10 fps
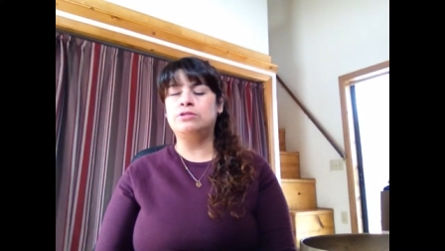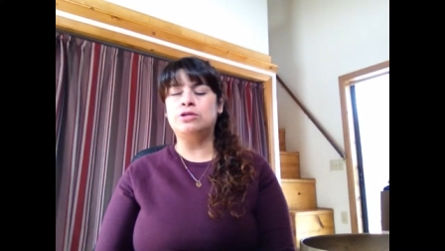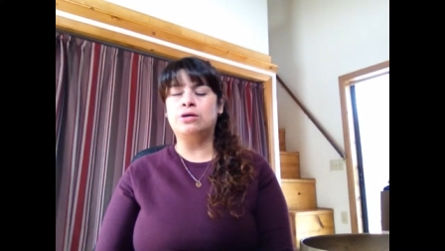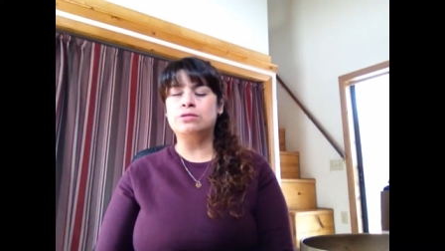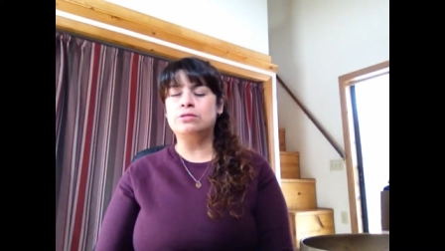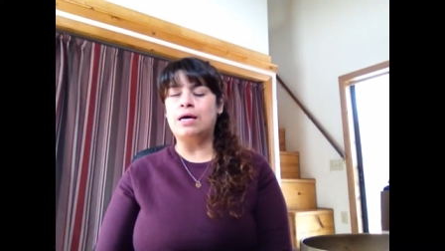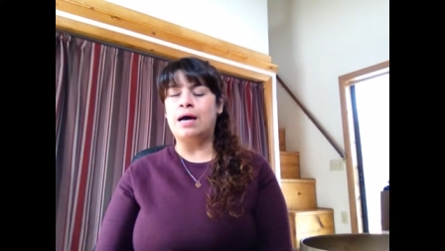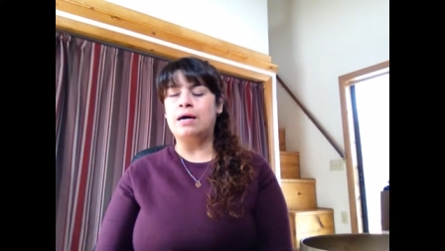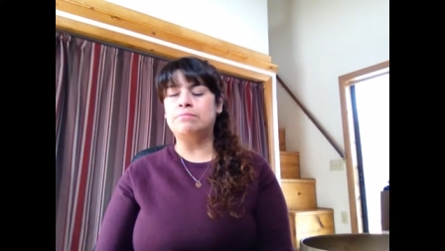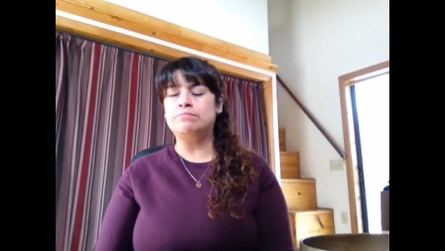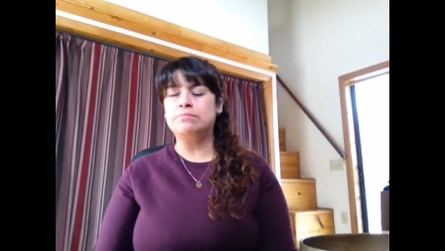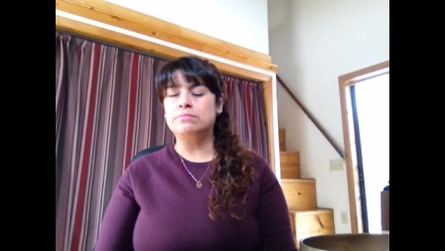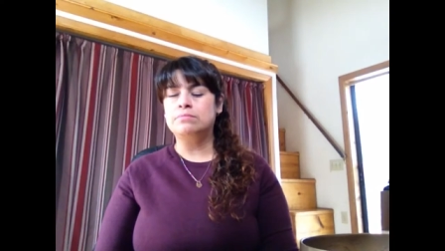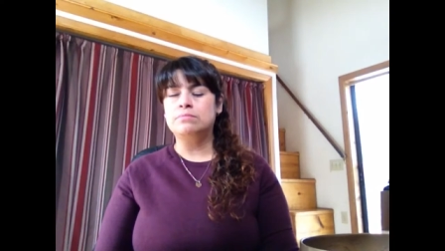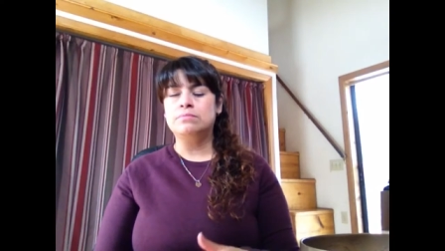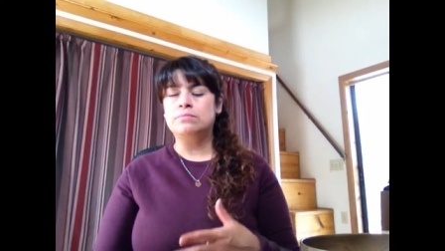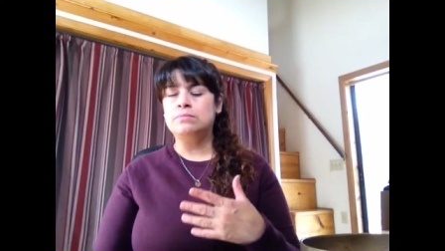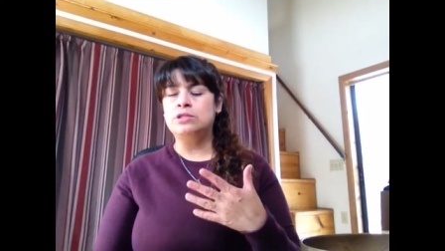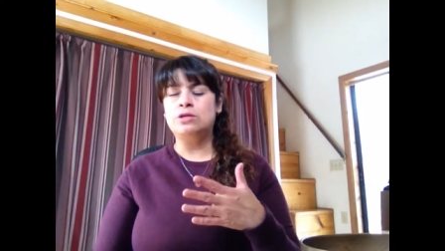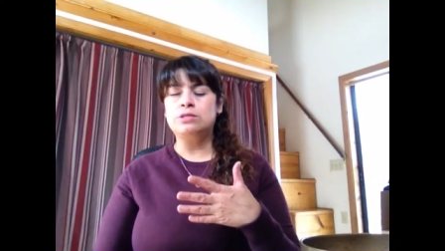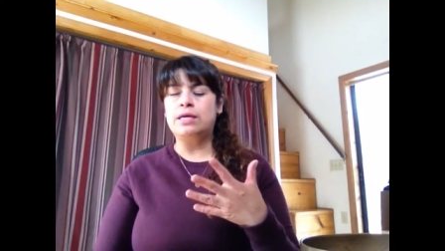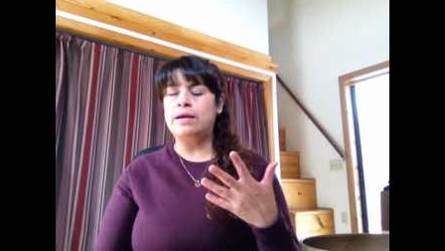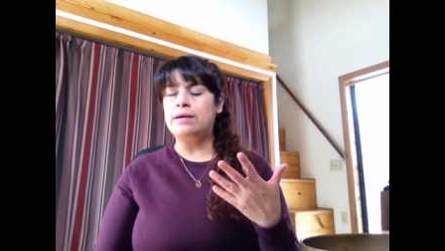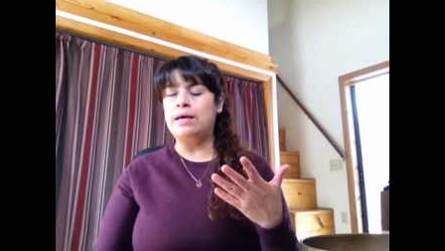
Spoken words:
Just there.